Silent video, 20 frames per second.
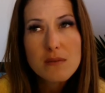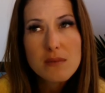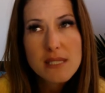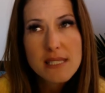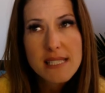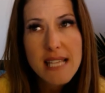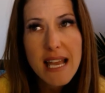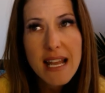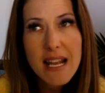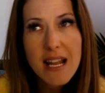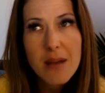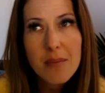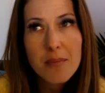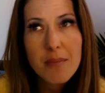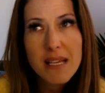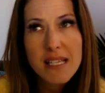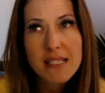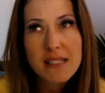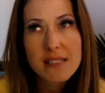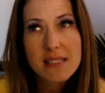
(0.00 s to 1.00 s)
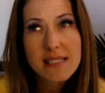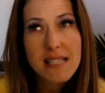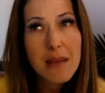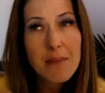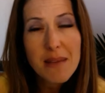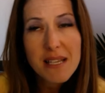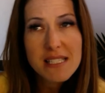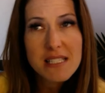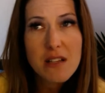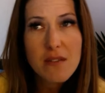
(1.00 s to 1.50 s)
set
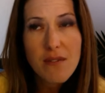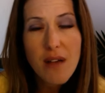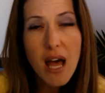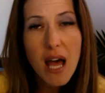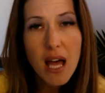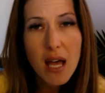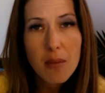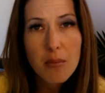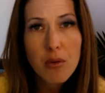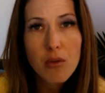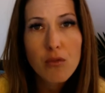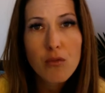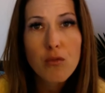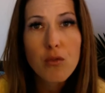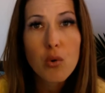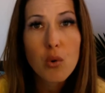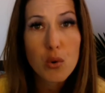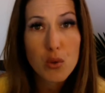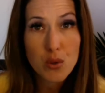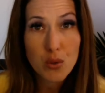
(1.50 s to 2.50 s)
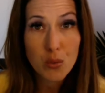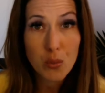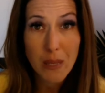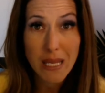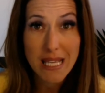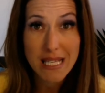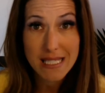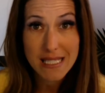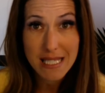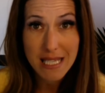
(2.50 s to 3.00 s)
myself up for the
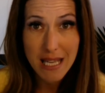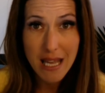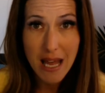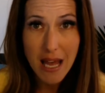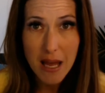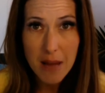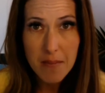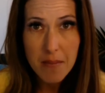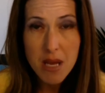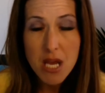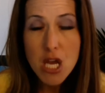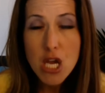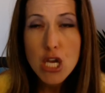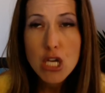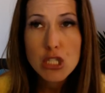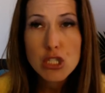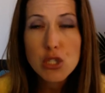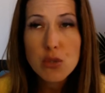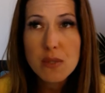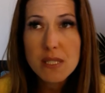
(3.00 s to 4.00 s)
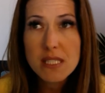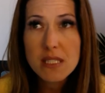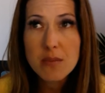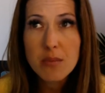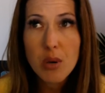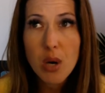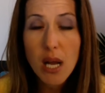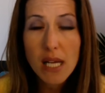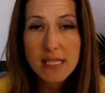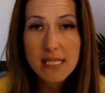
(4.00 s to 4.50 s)
week to come. So it's a
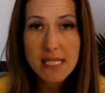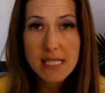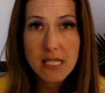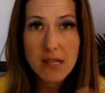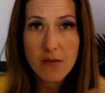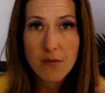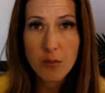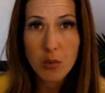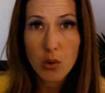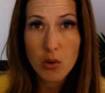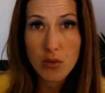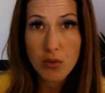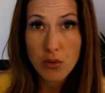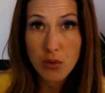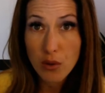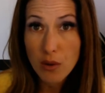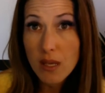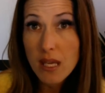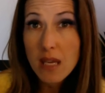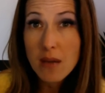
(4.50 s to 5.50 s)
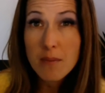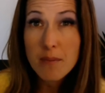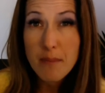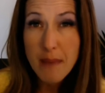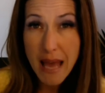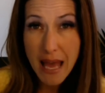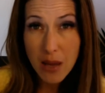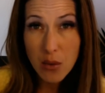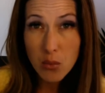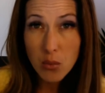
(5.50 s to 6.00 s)
process of both looking
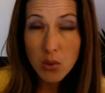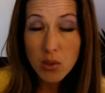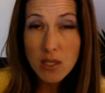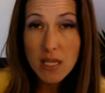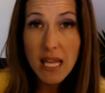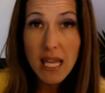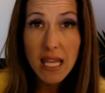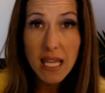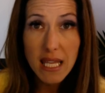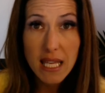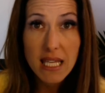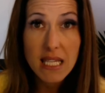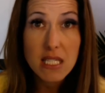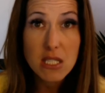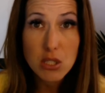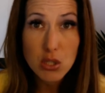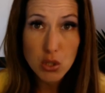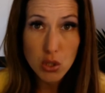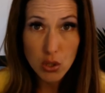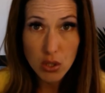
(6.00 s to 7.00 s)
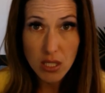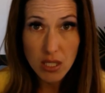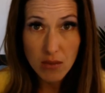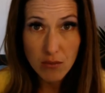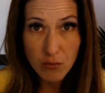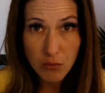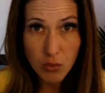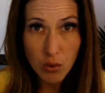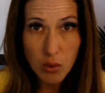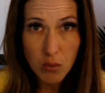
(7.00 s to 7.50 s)
backward and
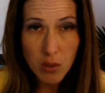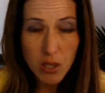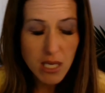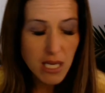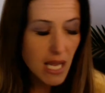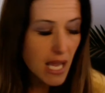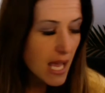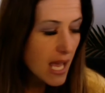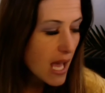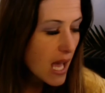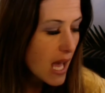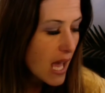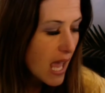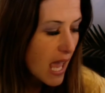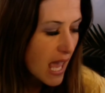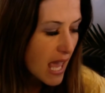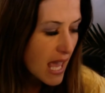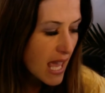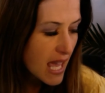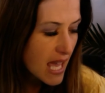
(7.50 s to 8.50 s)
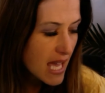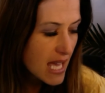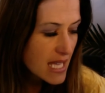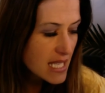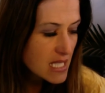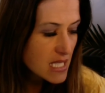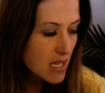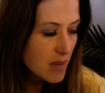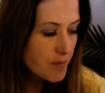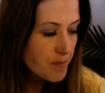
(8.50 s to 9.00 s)
looking forward.
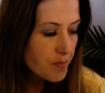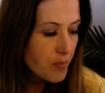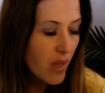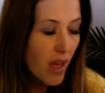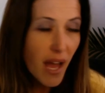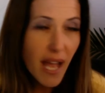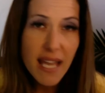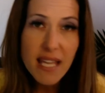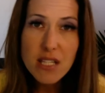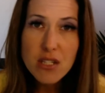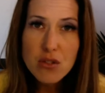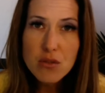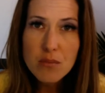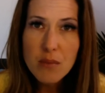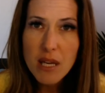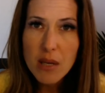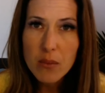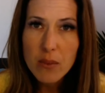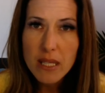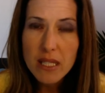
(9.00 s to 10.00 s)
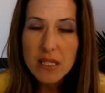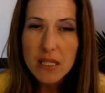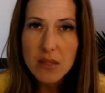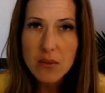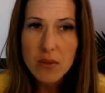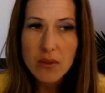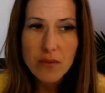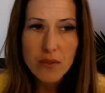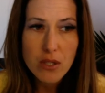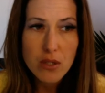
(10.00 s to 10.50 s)
And I do my
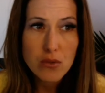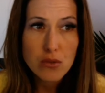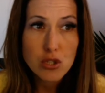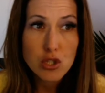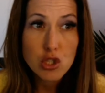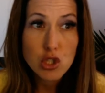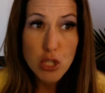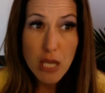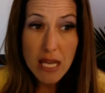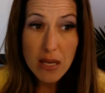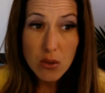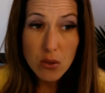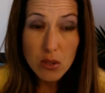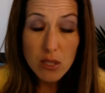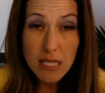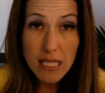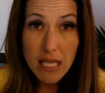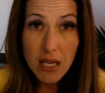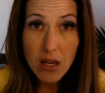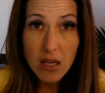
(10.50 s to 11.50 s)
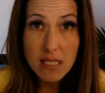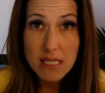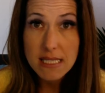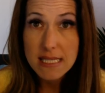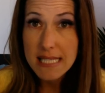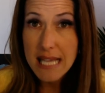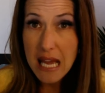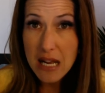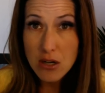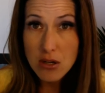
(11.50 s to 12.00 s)
weekly reviews generally on
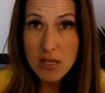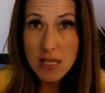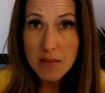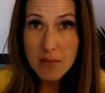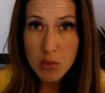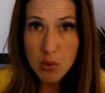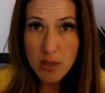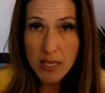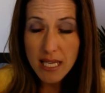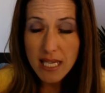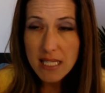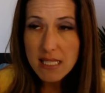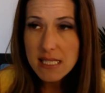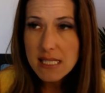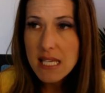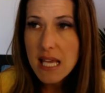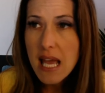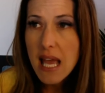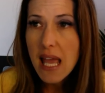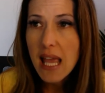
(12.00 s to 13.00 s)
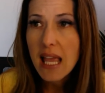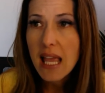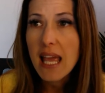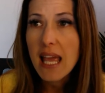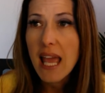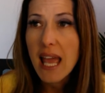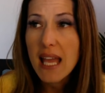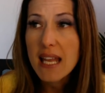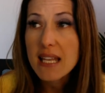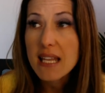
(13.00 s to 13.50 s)
Saturday mornings,
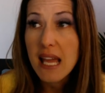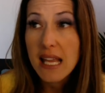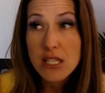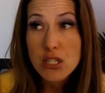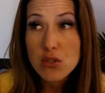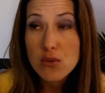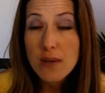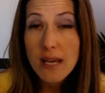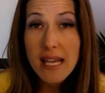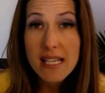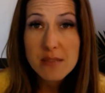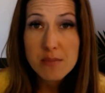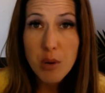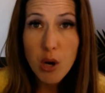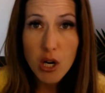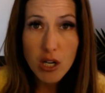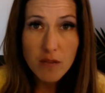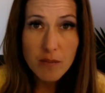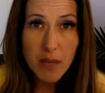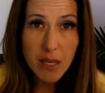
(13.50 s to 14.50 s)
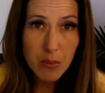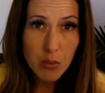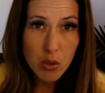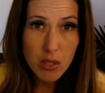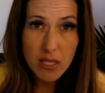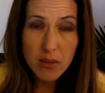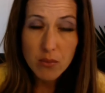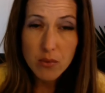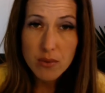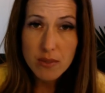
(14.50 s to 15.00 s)
and I do it as part of my
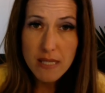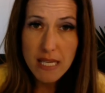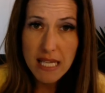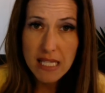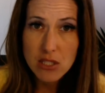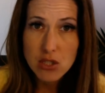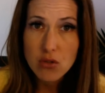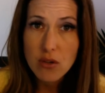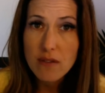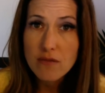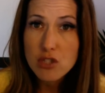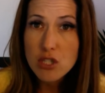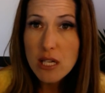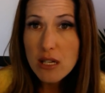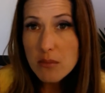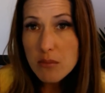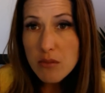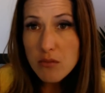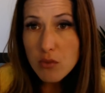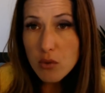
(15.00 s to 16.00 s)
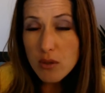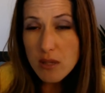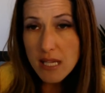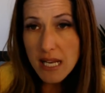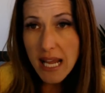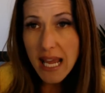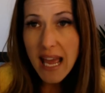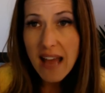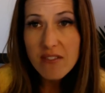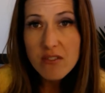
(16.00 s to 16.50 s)
morning routine. So I've shared before
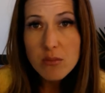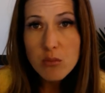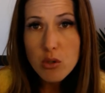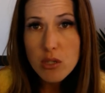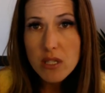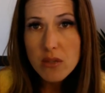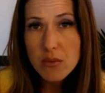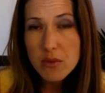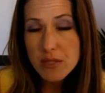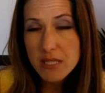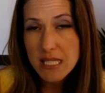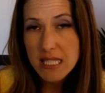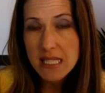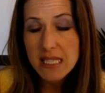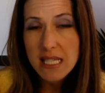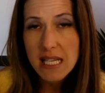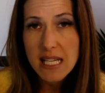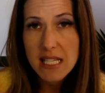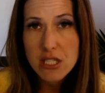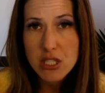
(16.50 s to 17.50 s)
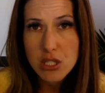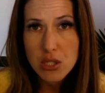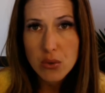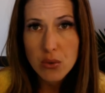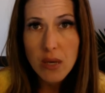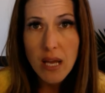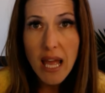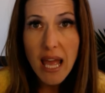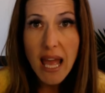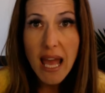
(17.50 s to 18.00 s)
that I have a morning routine that I
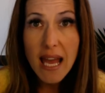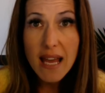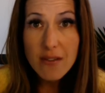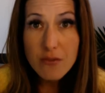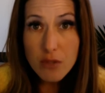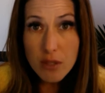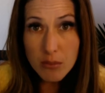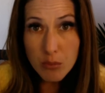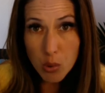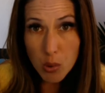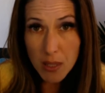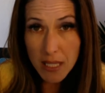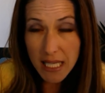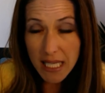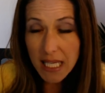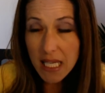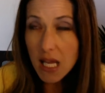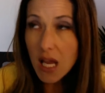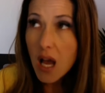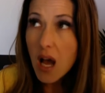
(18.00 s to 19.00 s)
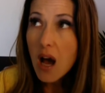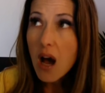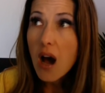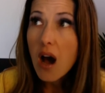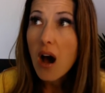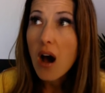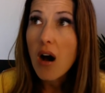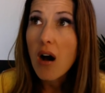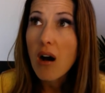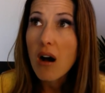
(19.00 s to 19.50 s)
do every morning.
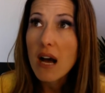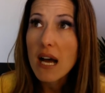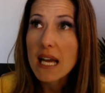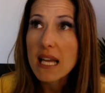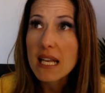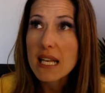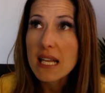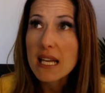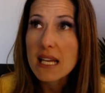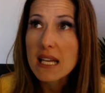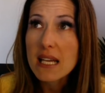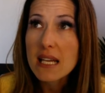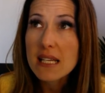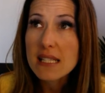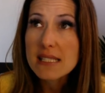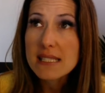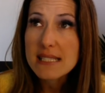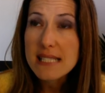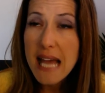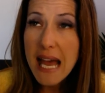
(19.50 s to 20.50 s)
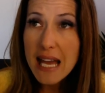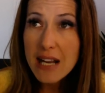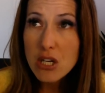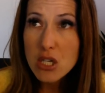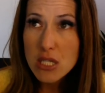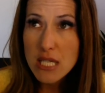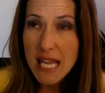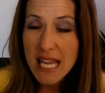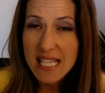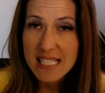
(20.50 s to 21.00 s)
On
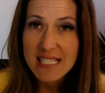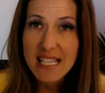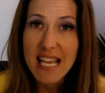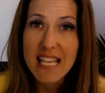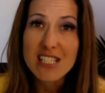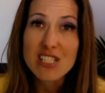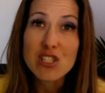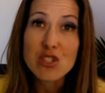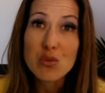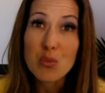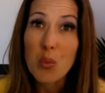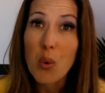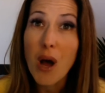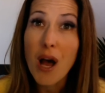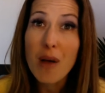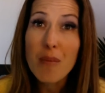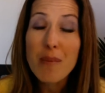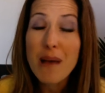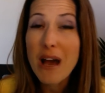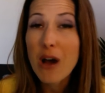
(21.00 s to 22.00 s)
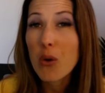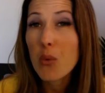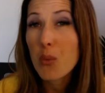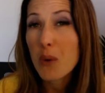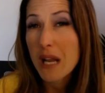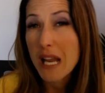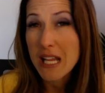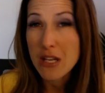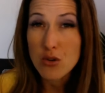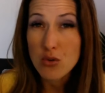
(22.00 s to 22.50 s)
Saturdays, I swap out
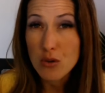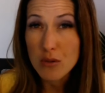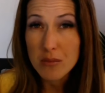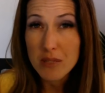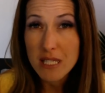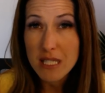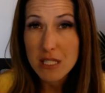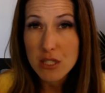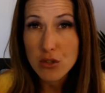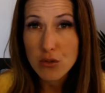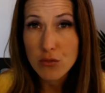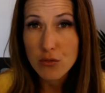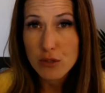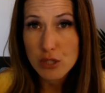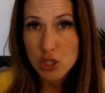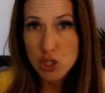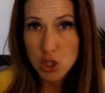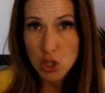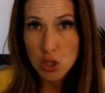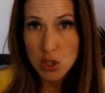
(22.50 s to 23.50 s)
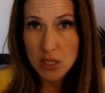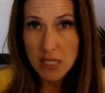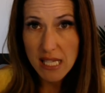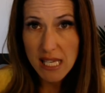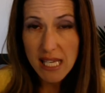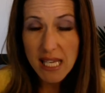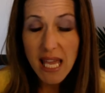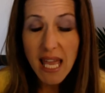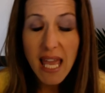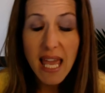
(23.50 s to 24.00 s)
what I normally do for
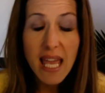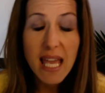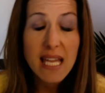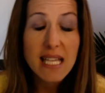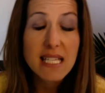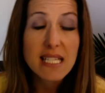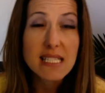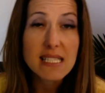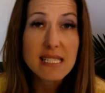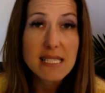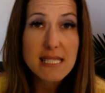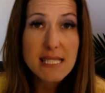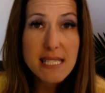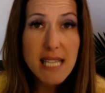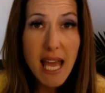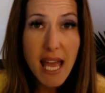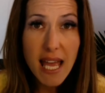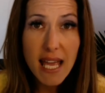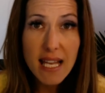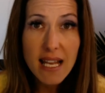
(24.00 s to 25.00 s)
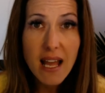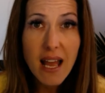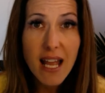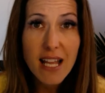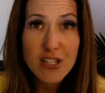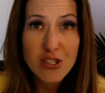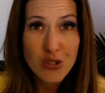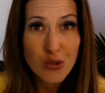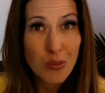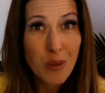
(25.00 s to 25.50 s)
journaling, and instead
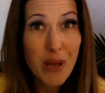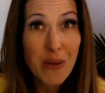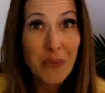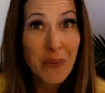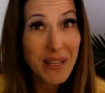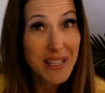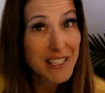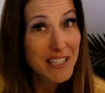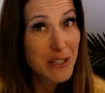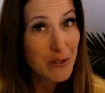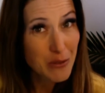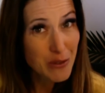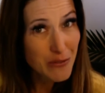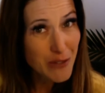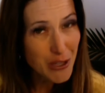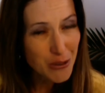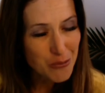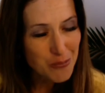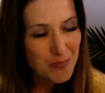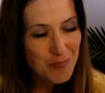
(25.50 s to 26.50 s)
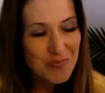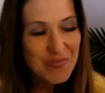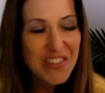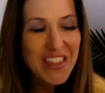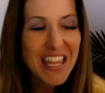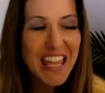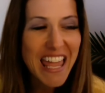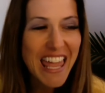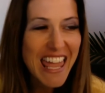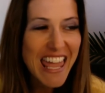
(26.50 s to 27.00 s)
I do my weekly review.
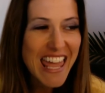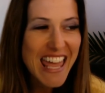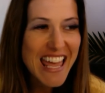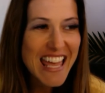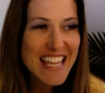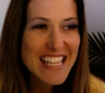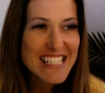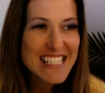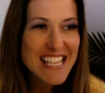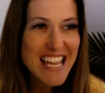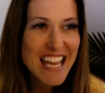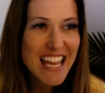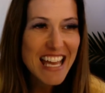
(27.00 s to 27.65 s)
And